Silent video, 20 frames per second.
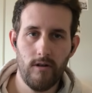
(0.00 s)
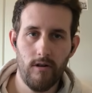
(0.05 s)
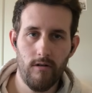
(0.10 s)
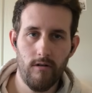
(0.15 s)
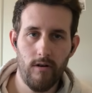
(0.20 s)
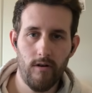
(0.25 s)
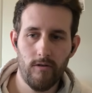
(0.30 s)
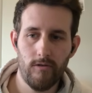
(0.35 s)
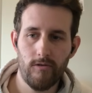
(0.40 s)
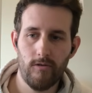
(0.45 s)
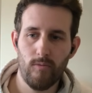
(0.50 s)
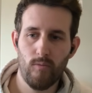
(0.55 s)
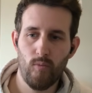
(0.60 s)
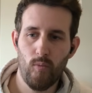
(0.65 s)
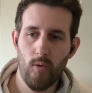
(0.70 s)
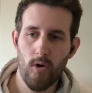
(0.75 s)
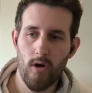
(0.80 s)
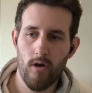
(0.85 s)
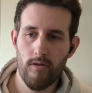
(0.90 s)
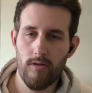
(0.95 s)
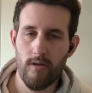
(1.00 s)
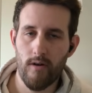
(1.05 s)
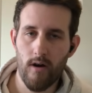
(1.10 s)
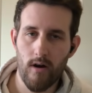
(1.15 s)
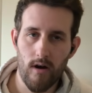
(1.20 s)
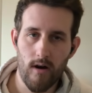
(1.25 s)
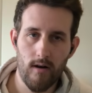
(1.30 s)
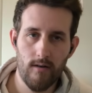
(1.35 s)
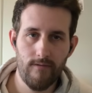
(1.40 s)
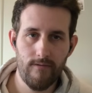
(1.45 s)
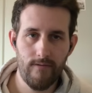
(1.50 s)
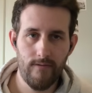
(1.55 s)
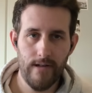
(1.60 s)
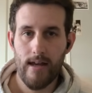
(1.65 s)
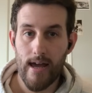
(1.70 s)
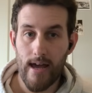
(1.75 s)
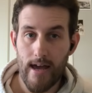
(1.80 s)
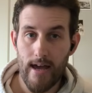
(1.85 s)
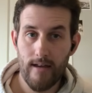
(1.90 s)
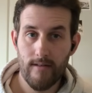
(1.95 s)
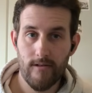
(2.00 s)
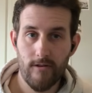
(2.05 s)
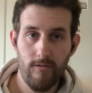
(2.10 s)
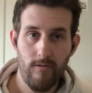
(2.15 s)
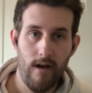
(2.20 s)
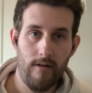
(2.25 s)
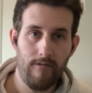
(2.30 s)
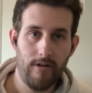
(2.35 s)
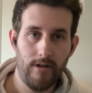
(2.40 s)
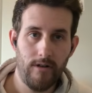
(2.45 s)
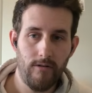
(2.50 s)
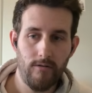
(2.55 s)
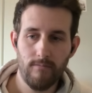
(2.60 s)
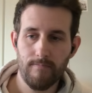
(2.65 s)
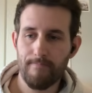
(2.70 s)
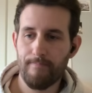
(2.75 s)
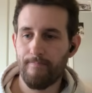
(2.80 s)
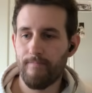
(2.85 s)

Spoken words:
euros worth of ad revenue.